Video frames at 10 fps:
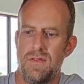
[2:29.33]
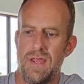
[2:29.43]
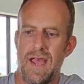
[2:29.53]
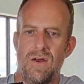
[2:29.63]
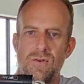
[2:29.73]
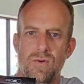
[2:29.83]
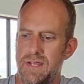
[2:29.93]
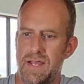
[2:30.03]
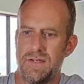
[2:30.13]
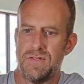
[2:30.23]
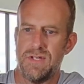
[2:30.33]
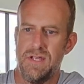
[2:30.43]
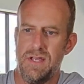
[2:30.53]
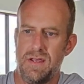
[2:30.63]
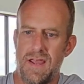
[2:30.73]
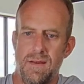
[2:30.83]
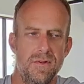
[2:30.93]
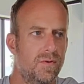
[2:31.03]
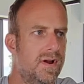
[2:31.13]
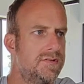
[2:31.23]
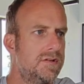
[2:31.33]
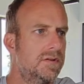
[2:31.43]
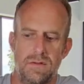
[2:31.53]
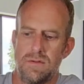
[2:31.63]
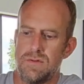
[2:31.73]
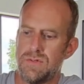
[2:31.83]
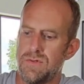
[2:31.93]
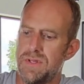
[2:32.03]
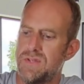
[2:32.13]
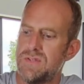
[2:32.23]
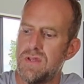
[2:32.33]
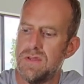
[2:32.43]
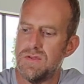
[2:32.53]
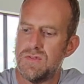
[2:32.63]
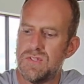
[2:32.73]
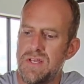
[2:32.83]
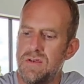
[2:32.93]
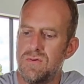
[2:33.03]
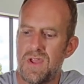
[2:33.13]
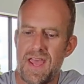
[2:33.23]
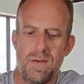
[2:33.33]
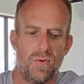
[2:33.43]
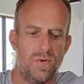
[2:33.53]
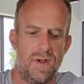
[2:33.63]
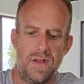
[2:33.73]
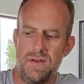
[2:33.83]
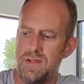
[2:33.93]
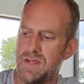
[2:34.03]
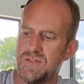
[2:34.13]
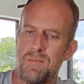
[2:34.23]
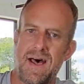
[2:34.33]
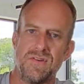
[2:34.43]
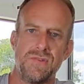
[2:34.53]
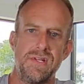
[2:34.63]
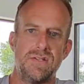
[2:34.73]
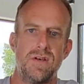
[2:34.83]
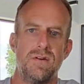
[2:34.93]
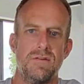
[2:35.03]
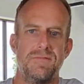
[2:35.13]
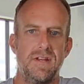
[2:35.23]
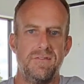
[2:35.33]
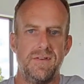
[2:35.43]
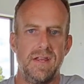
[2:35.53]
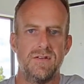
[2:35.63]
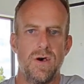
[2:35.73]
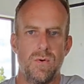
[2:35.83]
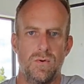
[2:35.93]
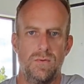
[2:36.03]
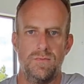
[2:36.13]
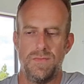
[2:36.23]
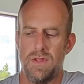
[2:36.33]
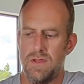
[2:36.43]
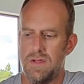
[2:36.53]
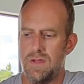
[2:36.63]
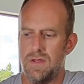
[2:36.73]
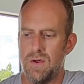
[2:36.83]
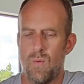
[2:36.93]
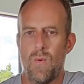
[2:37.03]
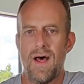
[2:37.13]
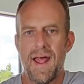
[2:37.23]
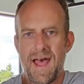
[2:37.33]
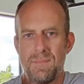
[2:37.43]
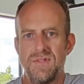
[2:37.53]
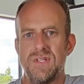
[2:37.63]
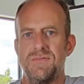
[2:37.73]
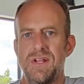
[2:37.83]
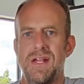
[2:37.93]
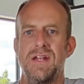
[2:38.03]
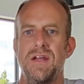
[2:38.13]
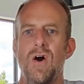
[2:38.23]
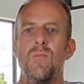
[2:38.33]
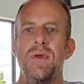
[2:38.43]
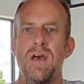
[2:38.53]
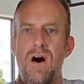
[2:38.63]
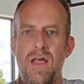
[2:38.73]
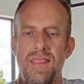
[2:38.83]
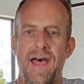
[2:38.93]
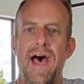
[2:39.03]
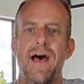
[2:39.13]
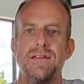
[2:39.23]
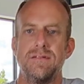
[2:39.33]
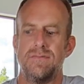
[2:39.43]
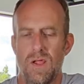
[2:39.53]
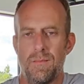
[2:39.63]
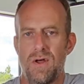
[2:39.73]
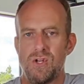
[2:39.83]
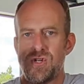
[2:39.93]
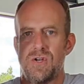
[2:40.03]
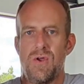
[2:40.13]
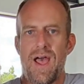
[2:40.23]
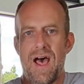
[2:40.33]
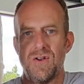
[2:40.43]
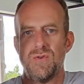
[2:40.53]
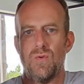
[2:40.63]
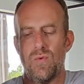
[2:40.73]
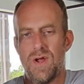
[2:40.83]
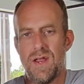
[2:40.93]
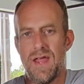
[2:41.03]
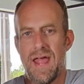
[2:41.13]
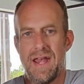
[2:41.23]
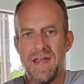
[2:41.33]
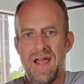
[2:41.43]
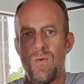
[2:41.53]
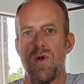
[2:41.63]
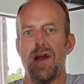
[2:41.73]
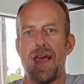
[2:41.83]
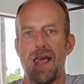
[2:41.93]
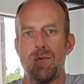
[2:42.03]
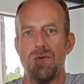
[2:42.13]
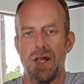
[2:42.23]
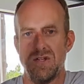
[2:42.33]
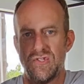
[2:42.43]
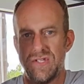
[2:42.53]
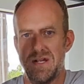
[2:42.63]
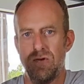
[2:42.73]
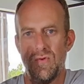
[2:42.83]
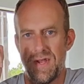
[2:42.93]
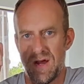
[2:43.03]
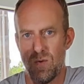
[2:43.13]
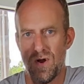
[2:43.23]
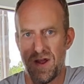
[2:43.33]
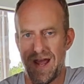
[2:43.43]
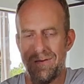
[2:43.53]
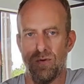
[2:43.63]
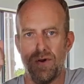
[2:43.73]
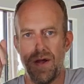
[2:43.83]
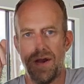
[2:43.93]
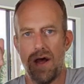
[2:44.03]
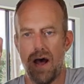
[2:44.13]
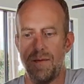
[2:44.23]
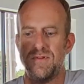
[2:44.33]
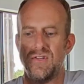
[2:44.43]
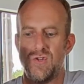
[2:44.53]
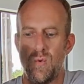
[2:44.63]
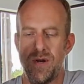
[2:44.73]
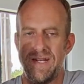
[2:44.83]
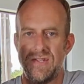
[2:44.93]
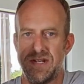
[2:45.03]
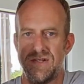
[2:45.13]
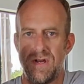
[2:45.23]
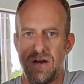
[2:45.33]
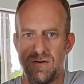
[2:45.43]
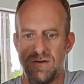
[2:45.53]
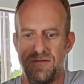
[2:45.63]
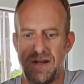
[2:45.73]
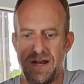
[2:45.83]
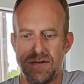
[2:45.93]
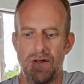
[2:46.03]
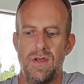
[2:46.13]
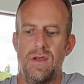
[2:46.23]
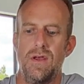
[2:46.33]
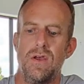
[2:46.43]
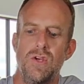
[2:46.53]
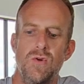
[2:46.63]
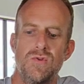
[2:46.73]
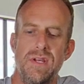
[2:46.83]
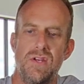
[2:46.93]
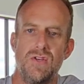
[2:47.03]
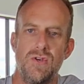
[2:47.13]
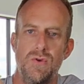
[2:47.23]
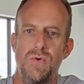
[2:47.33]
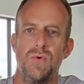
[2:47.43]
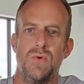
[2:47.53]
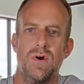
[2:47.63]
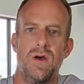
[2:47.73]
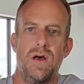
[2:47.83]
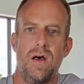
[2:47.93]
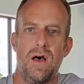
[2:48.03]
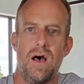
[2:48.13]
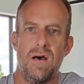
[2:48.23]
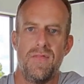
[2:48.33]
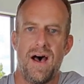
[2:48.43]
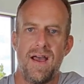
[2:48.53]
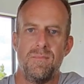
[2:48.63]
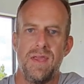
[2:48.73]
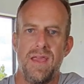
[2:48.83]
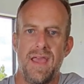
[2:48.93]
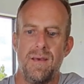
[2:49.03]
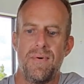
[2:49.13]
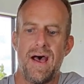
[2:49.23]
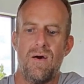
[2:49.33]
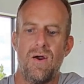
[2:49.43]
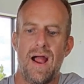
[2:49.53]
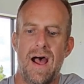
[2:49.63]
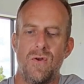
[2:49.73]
The OUTDOOREXT came to the rescue. So this single cable run is about 650 feet total. What happens if you need to go beyond that? Well, I'm going to show you how to run a network cable, a single network cable run, up to 2,600 feet using two of the IP CamPower